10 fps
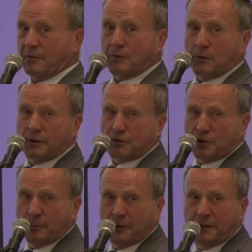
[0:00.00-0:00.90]
So in
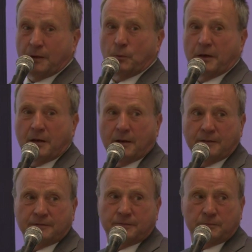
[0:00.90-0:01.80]
Germany, we
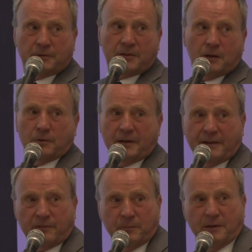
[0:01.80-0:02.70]
have, with our
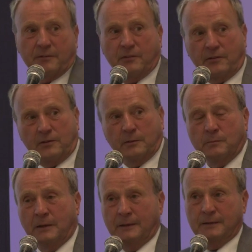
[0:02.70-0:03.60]
S-Bahn
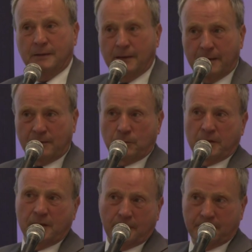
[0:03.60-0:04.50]
system, as
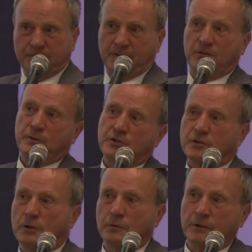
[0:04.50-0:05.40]
we have
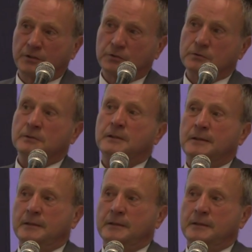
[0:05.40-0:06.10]
switched over to